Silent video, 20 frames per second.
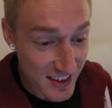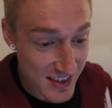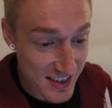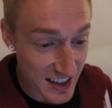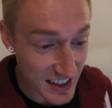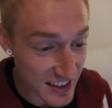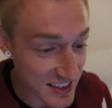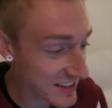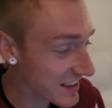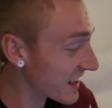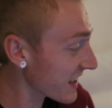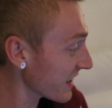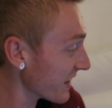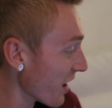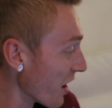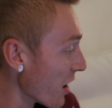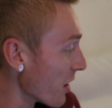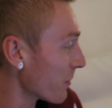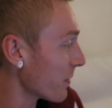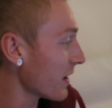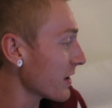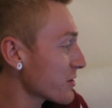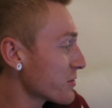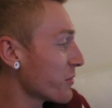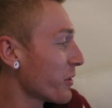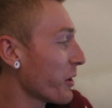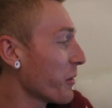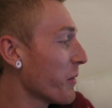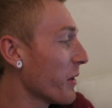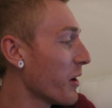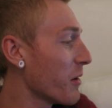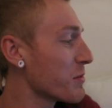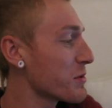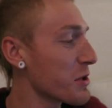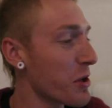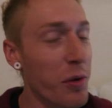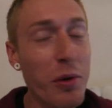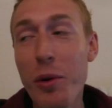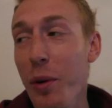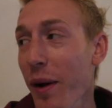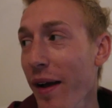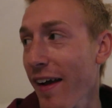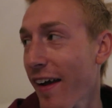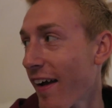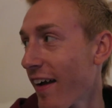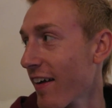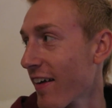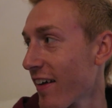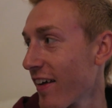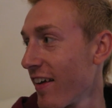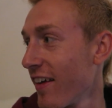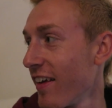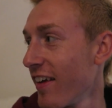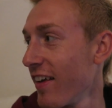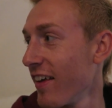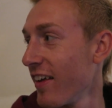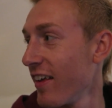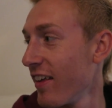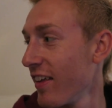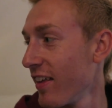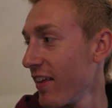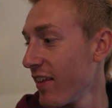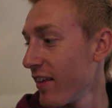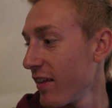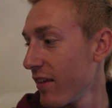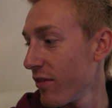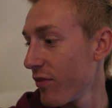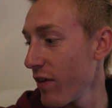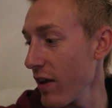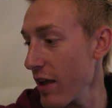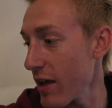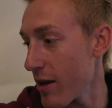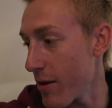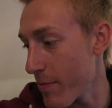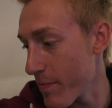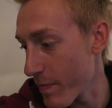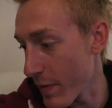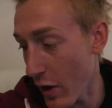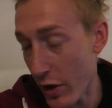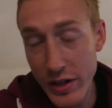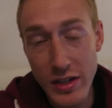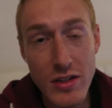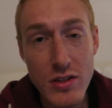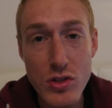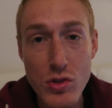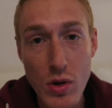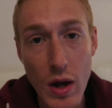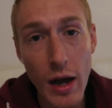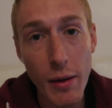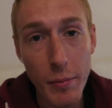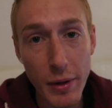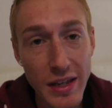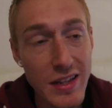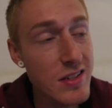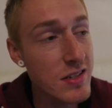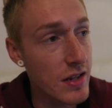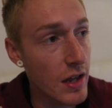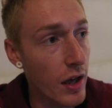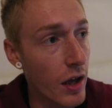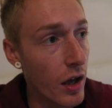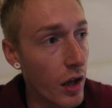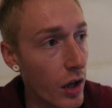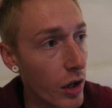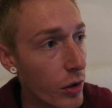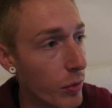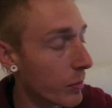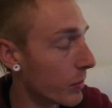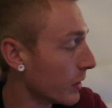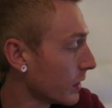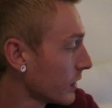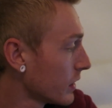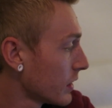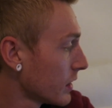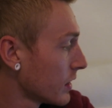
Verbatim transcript: 16 up, that's why it went up so quick. Flip, I need to sort out my internet at home.